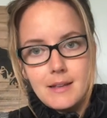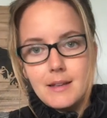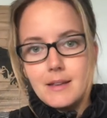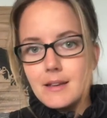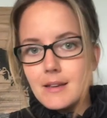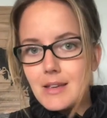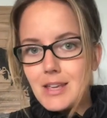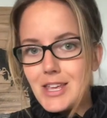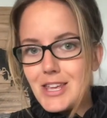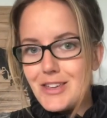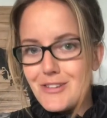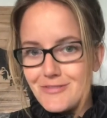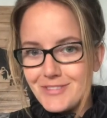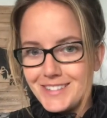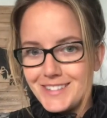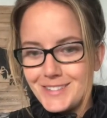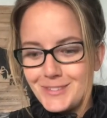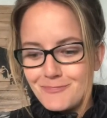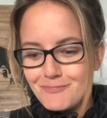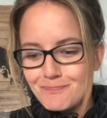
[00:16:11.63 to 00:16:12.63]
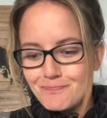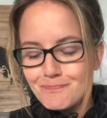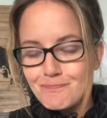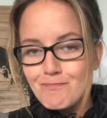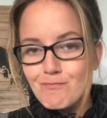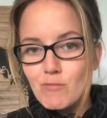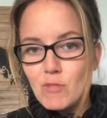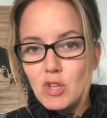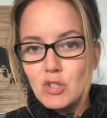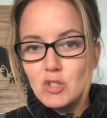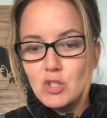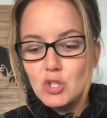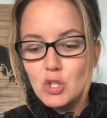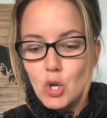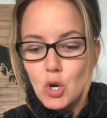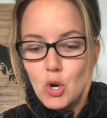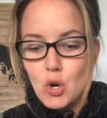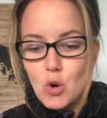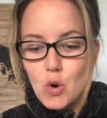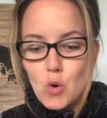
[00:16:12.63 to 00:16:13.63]
evil.
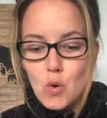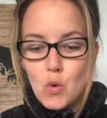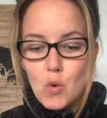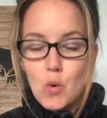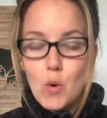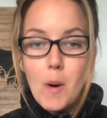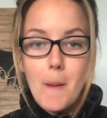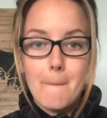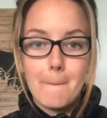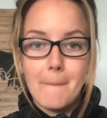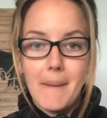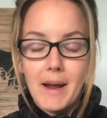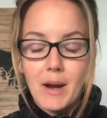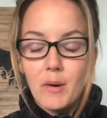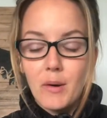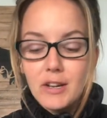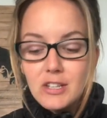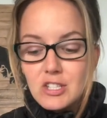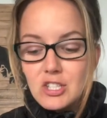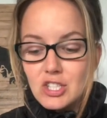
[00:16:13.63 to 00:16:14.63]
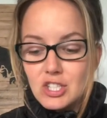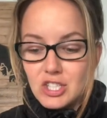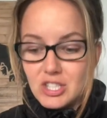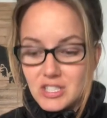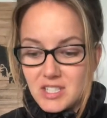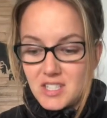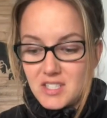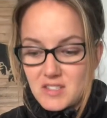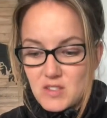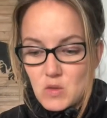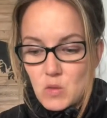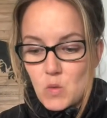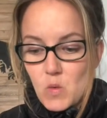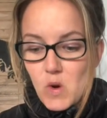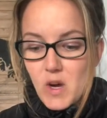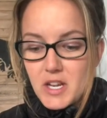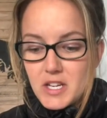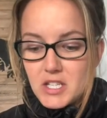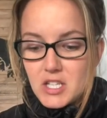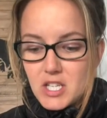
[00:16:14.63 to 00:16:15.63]
So my question is,
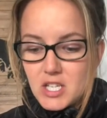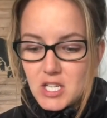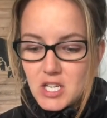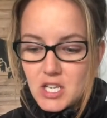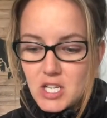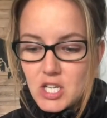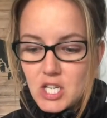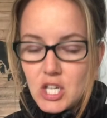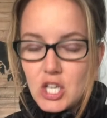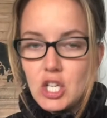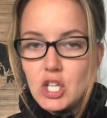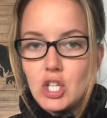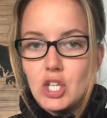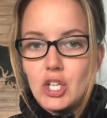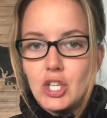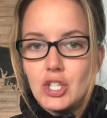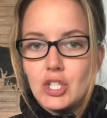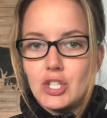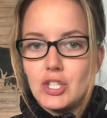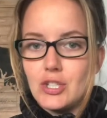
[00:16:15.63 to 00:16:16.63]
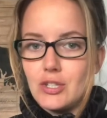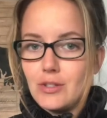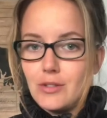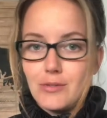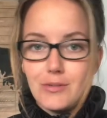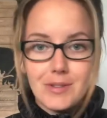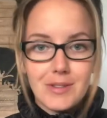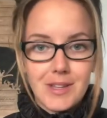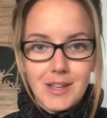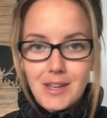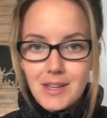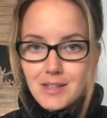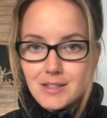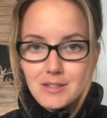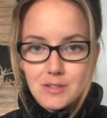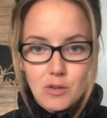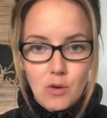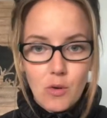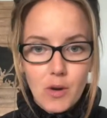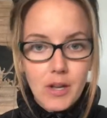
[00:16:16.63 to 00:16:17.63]
what do you think is
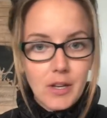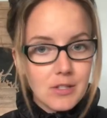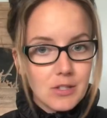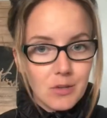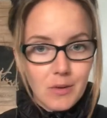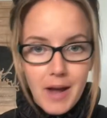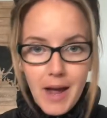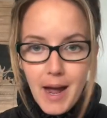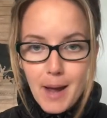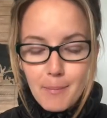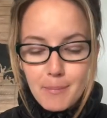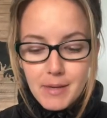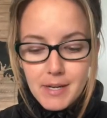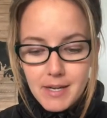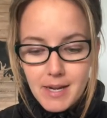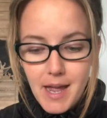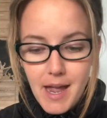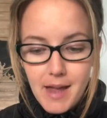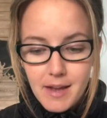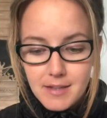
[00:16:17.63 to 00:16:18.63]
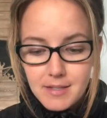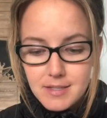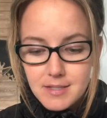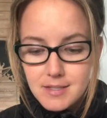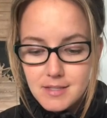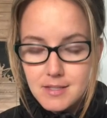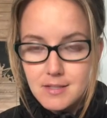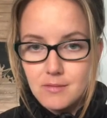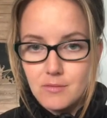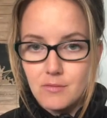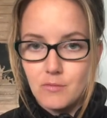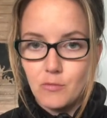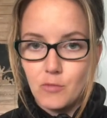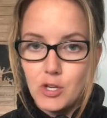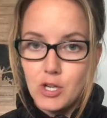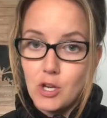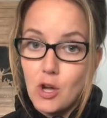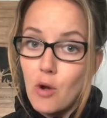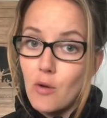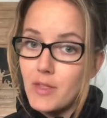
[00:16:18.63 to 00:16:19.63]
going to happen next? We
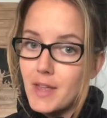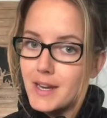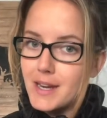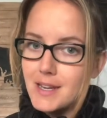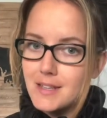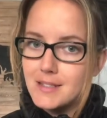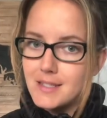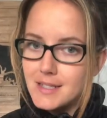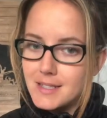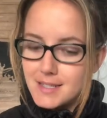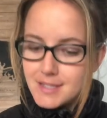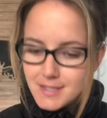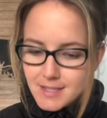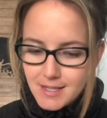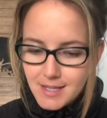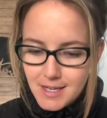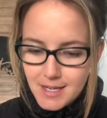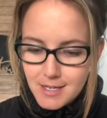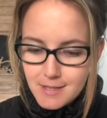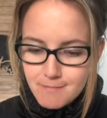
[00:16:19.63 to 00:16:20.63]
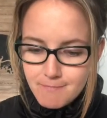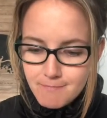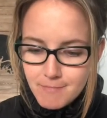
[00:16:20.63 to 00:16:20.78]
know that he's in a city,